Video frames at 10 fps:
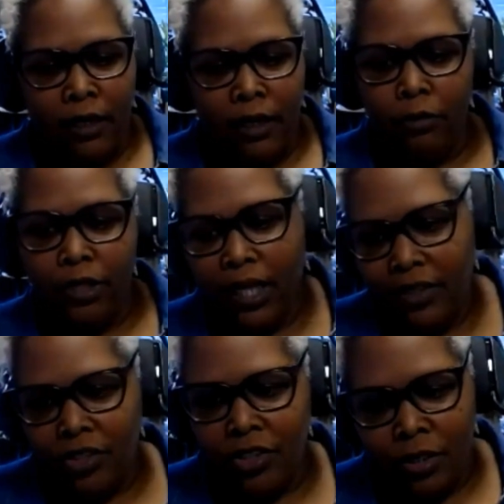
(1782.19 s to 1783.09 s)

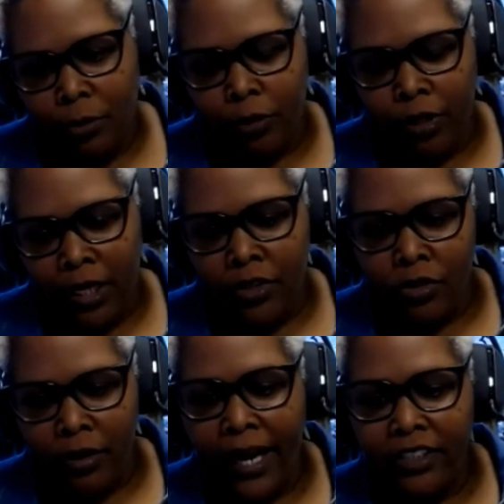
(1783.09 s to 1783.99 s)
relationship or an
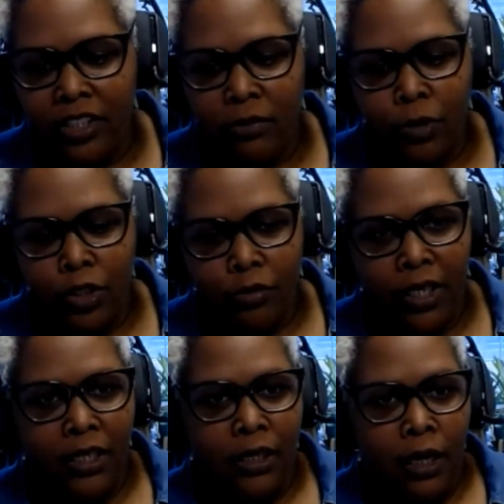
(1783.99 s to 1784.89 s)
interaction
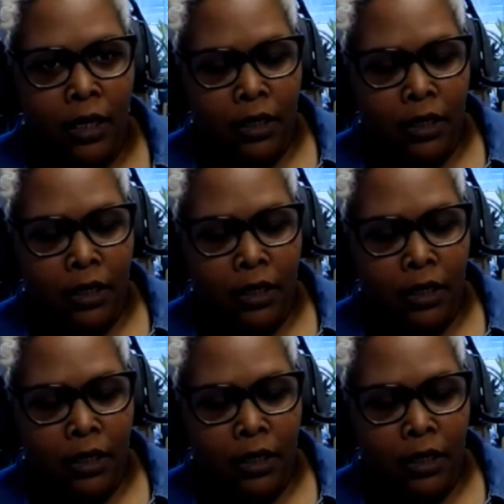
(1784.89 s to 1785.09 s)
between